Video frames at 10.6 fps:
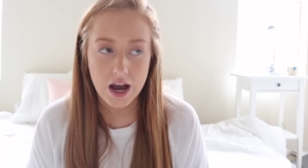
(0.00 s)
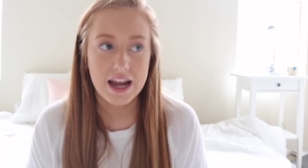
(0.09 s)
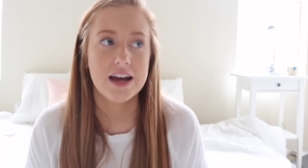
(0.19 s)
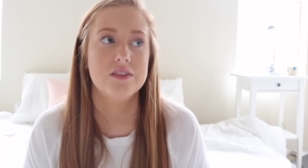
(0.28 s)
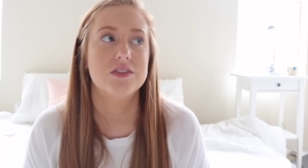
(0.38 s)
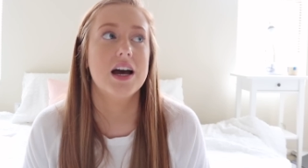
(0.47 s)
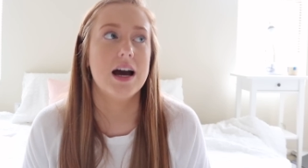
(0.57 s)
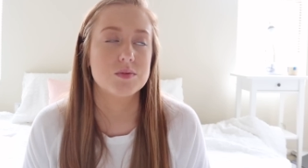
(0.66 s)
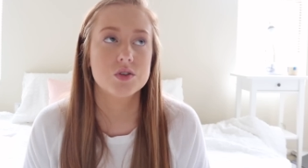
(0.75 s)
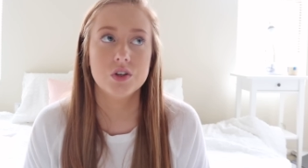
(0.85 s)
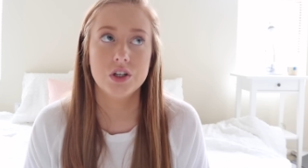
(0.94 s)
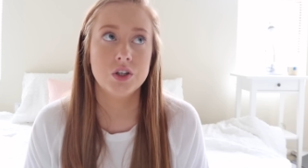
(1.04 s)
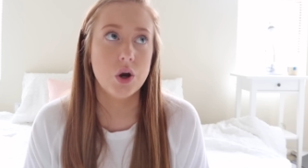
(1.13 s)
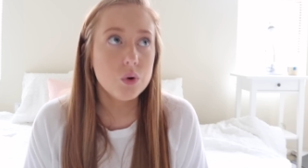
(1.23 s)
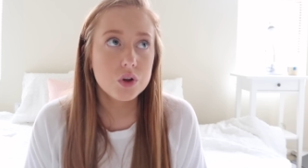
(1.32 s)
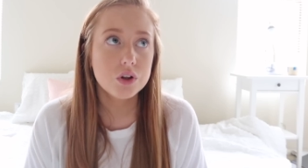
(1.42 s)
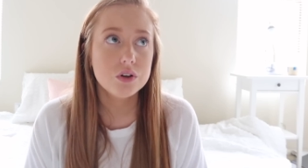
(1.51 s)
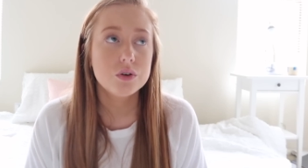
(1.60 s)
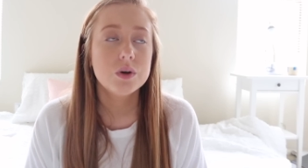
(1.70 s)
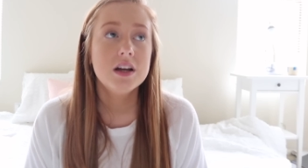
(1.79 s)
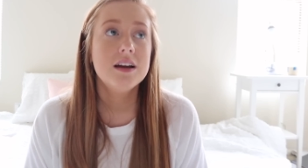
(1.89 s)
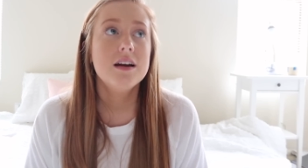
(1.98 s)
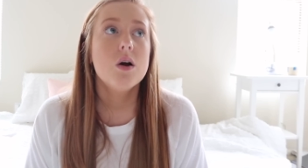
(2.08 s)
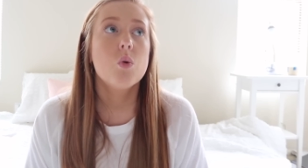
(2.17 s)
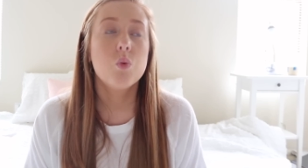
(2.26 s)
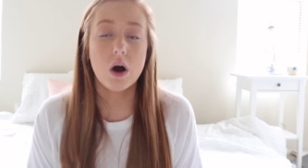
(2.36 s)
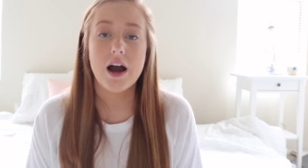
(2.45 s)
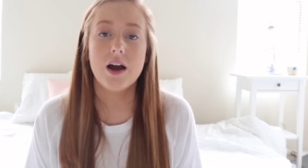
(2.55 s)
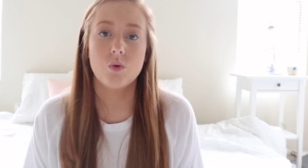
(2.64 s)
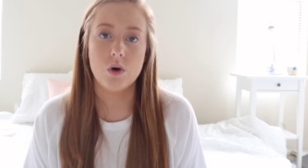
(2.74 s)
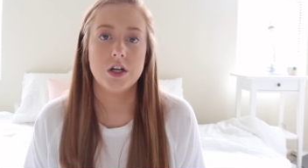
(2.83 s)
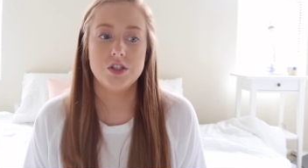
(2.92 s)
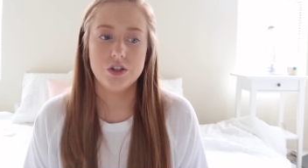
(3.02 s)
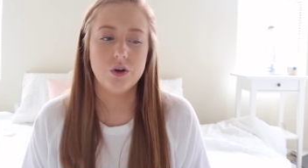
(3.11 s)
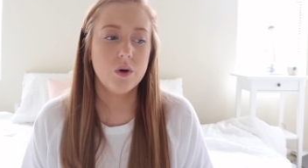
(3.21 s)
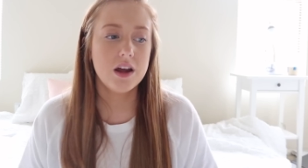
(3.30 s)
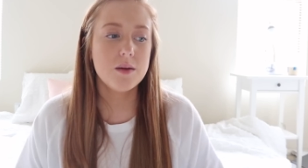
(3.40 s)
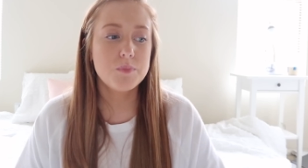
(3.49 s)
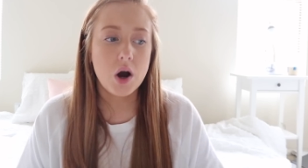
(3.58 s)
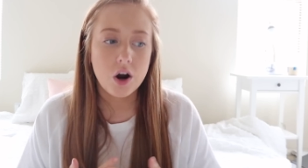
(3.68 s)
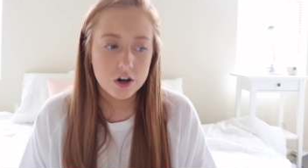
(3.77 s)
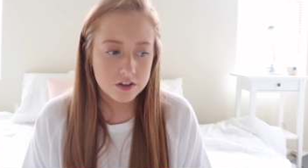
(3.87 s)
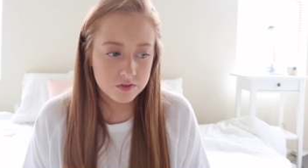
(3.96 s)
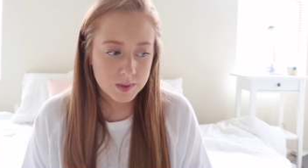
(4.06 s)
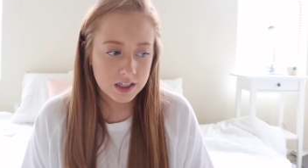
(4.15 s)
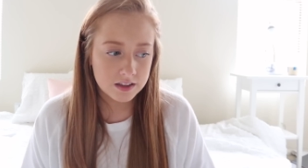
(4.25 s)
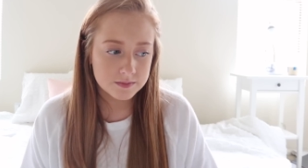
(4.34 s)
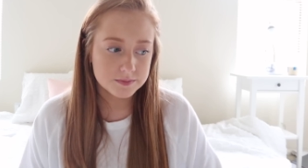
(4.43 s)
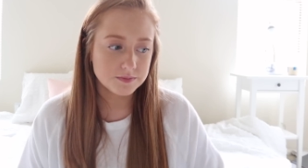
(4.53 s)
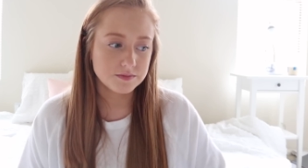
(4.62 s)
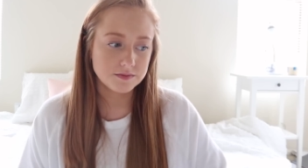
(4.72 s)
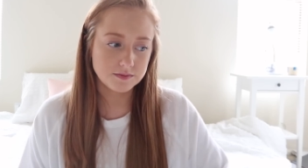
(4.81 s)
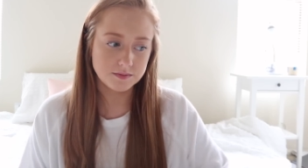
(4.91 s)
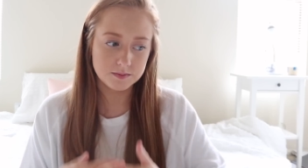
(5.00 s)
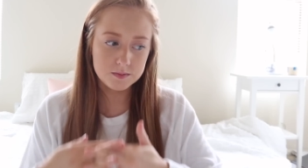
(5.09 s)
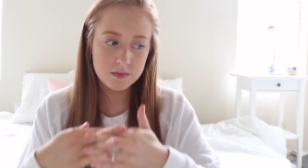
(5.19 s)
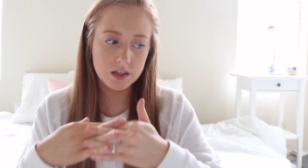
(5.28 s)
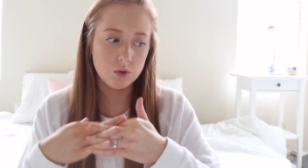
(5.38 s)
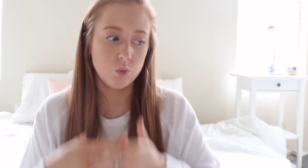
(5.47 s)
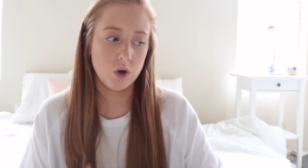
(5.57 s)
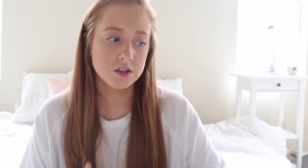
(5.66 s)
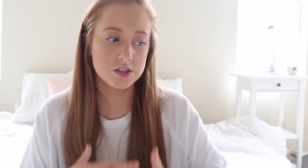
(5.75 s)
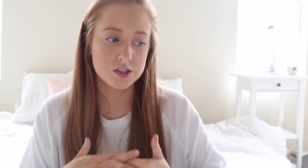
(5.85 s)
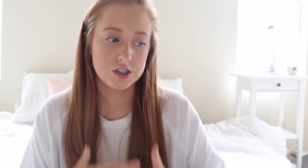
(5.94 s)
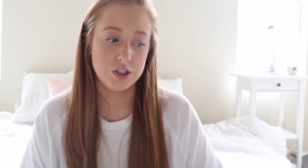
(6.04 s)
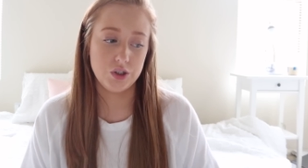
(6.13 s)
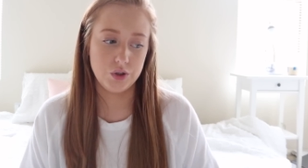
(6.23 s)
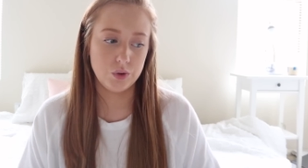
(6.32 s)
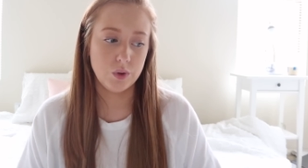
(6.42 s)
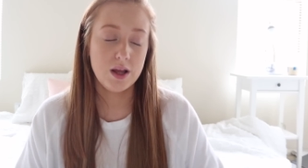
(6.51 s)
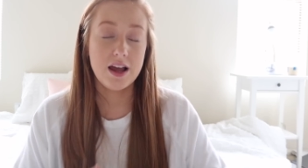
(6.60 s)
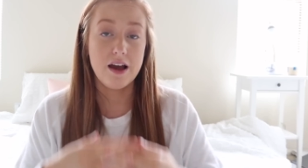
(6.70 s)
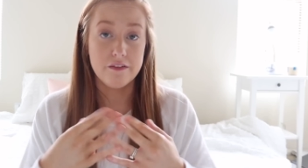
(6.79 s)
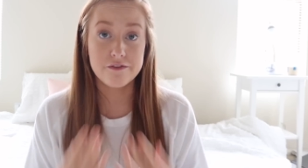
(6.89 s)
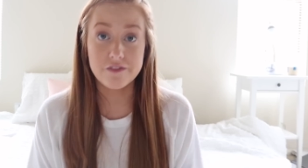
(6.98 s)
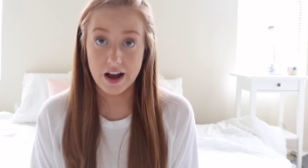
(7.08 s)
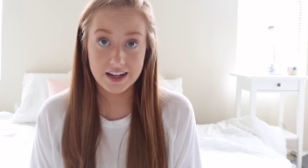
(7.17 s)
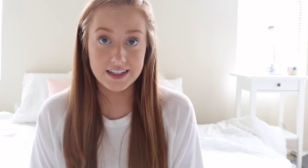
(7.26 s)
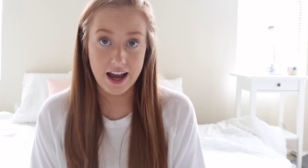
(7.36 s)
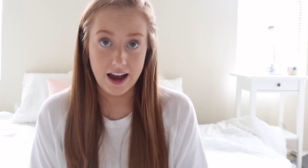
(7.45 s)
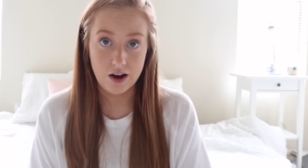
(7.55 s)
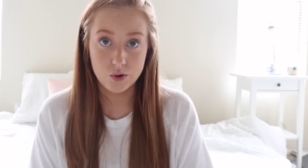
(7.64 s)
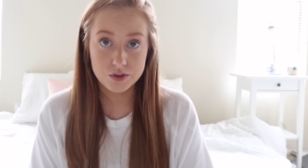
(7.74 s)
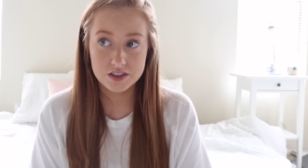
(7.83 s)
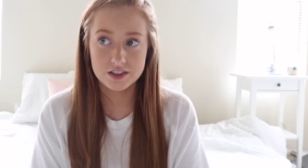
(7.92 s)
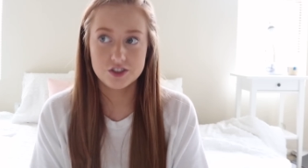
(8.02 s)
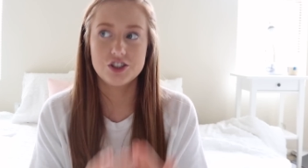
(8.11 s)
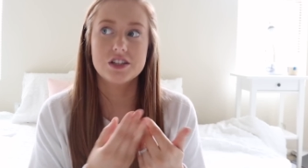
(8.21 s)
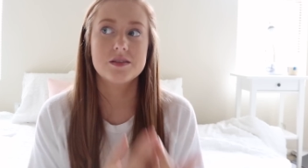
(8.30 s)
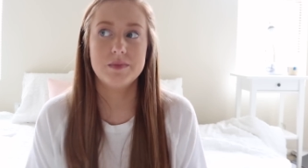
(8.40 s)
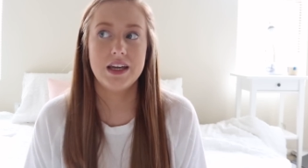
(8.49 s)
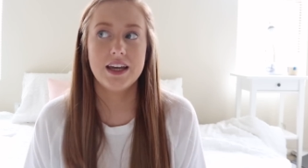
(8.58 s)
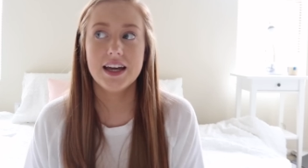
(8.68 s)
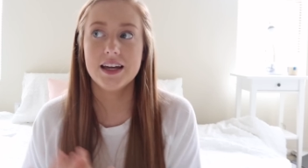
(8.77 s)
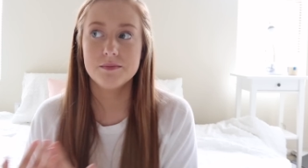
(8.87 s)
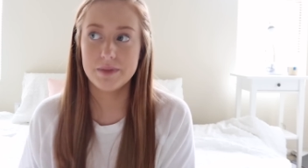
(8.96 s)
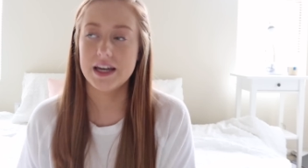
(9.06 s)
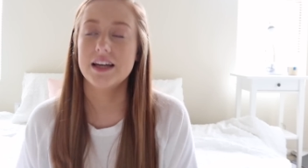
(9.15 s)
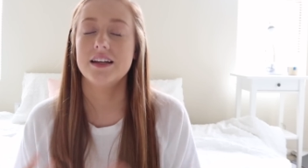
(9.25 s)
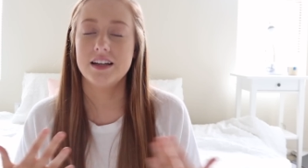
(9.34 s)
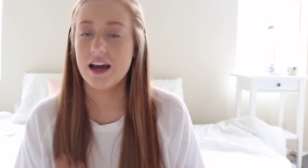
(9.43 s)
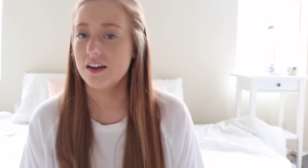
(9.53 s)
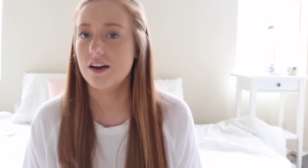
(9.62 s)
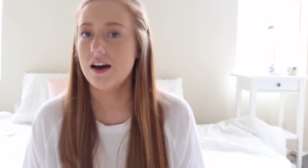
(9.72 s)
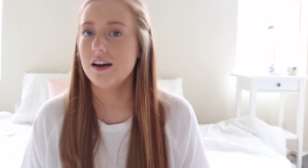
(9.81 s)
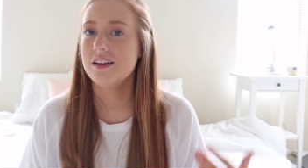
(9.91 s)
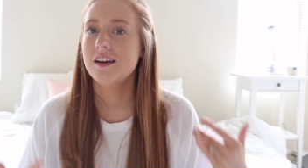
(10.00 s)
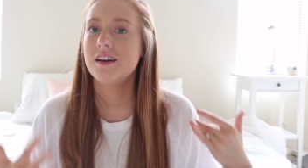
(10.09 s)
I have absolutely no clue what I want to do. Part of me wants to find out, just me and Ben and Ella